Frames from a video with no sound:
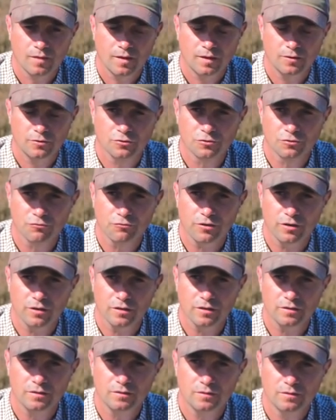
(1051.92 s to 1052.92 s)
It doesn't
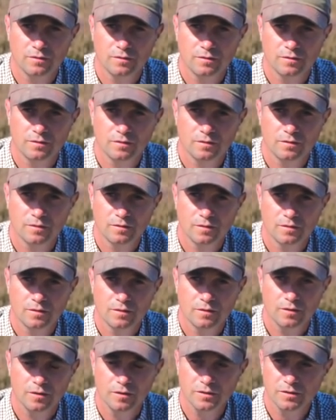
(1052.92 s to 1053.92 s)
really.
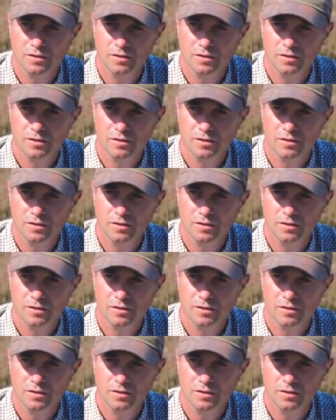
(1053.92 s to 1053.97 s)
You know,